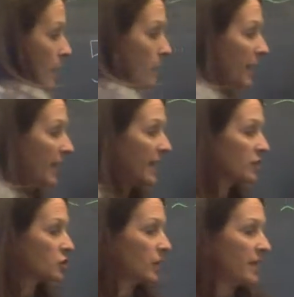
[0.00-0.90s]
My
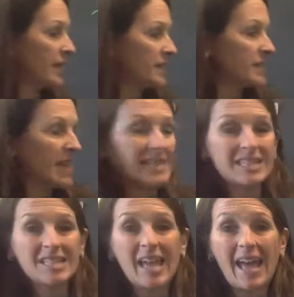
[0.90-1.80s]
answer is
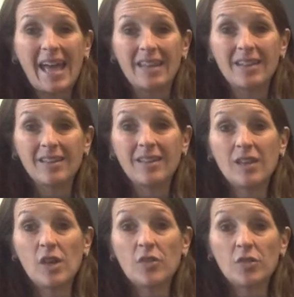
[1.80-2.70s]

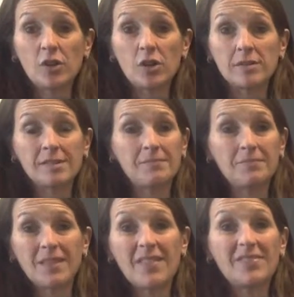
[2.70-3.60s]
10/3.
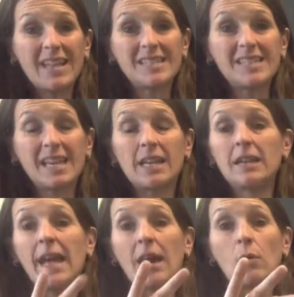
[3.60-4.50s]
That's it.
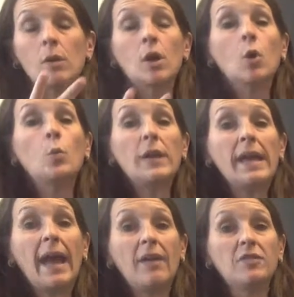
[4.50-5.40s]
Now,
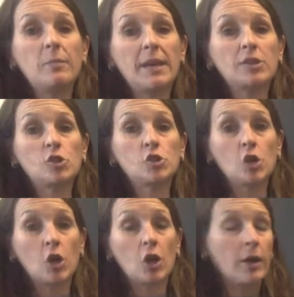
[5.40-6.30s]
we have to make
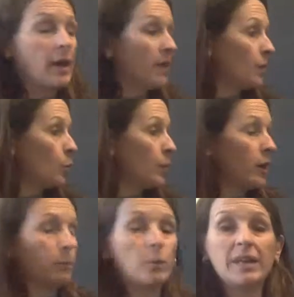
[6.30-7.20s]
sure that we
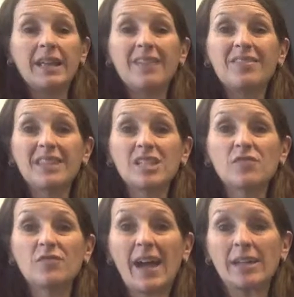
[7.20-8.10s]
are putting this
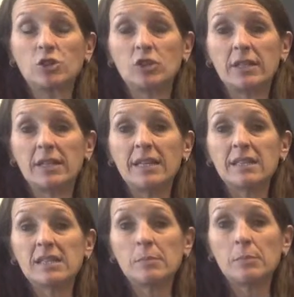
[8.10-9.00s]
fraction in
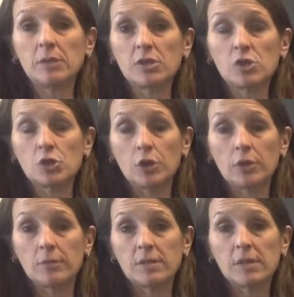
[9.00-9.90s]
simplest
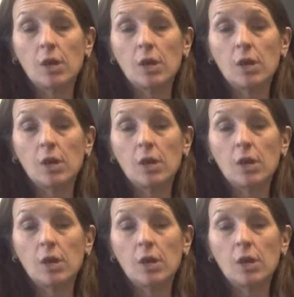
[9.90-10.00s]
terms.